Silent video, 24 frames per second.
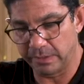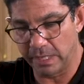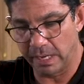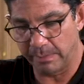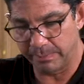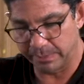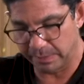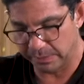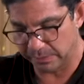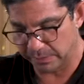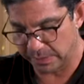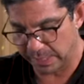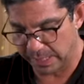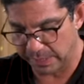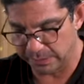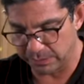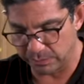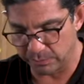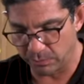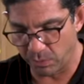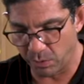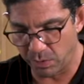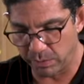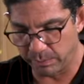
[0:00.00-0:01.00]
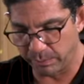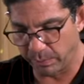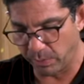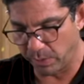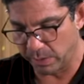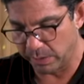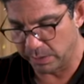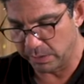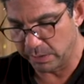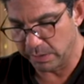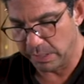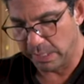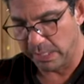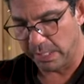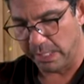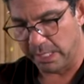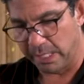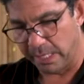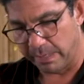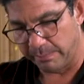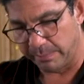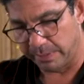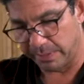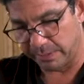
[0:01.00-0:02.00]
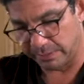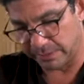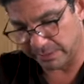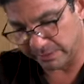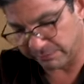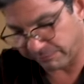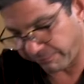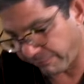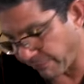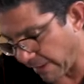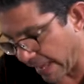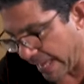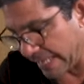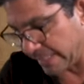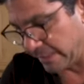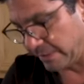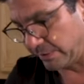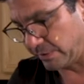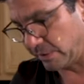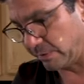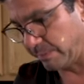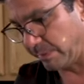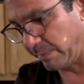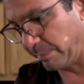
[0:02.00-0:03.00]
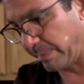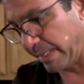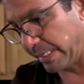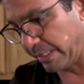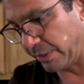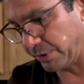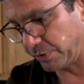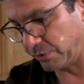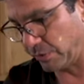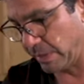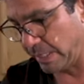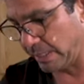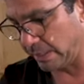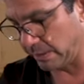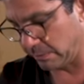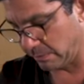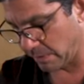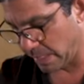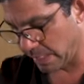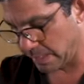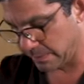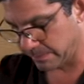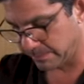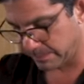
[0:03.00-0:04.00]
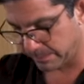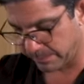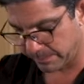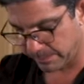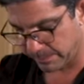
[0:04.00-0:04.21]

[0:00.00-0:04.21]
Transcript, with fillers: top and the sides are more important because this fat needs to be penetrated, right?